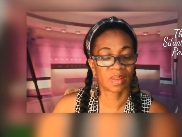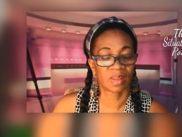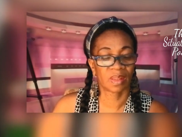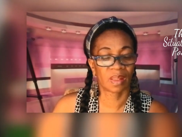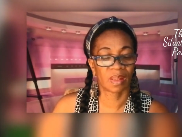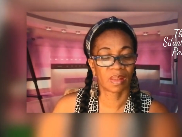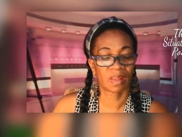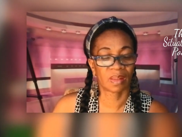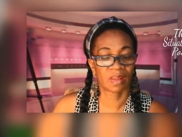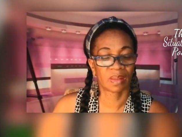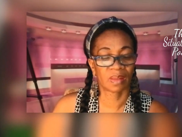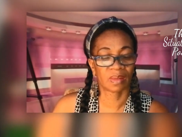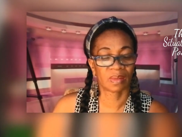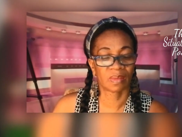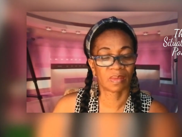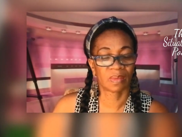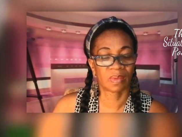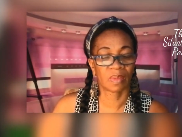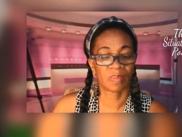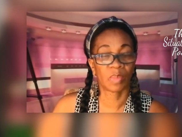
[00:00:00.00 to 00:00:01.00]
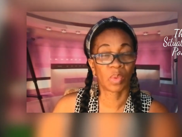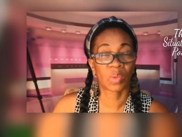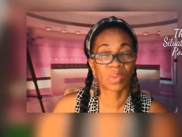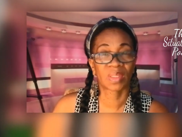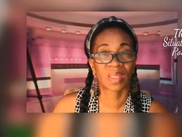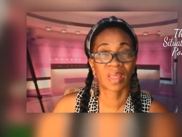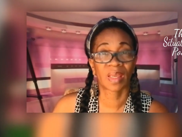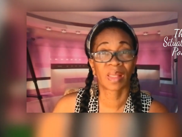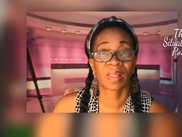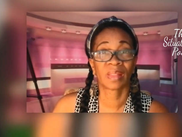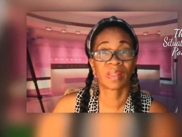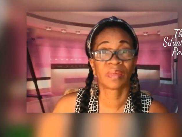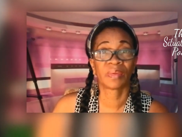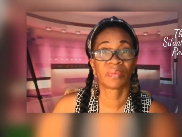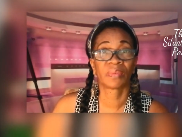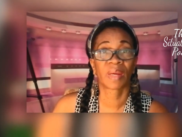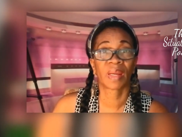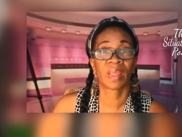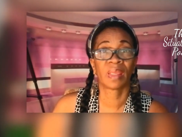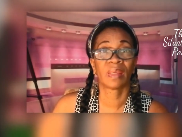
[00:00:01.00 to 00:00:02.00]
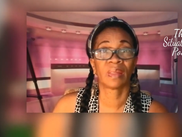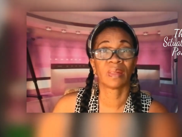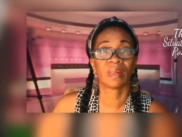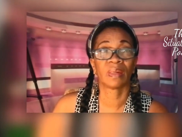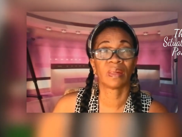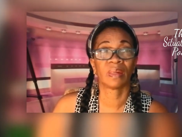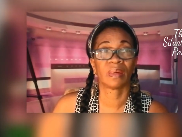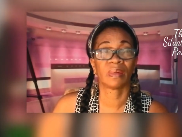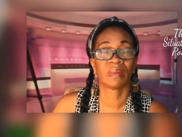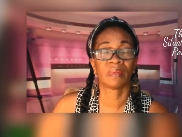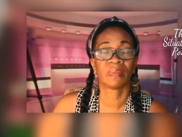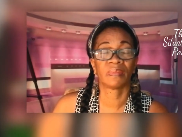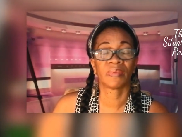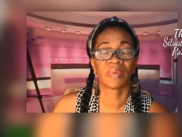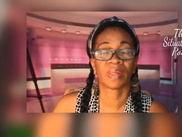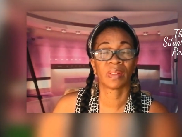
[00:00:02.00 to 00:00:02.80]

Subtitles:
the mortality rate of